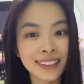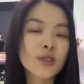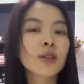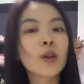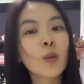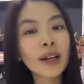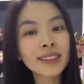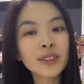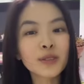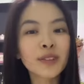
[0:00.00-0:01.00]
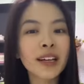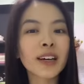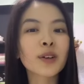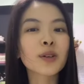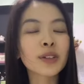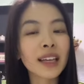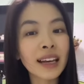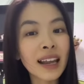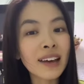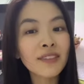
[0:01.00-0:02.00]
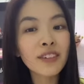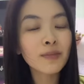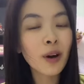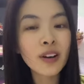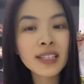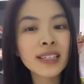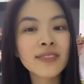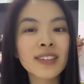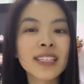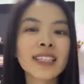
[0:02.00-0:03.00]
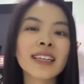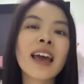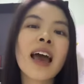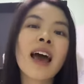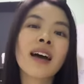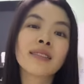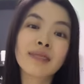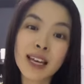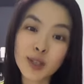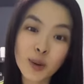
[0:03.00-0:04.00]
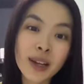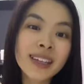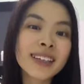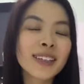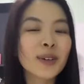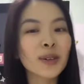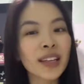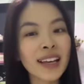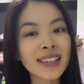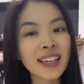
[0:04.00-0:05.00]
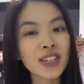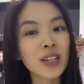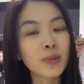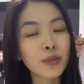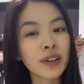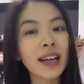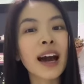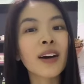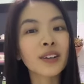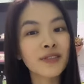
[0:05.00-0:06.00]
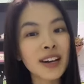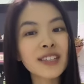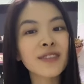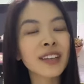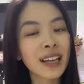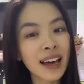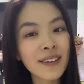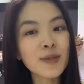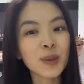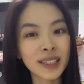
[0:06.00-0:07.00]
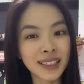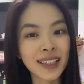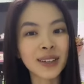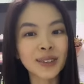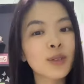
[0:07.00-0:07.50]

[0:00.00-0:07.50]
So they wanted to find out could their level of positivity as 20-year-old nuns actually predict how the rest of their lives would turn out.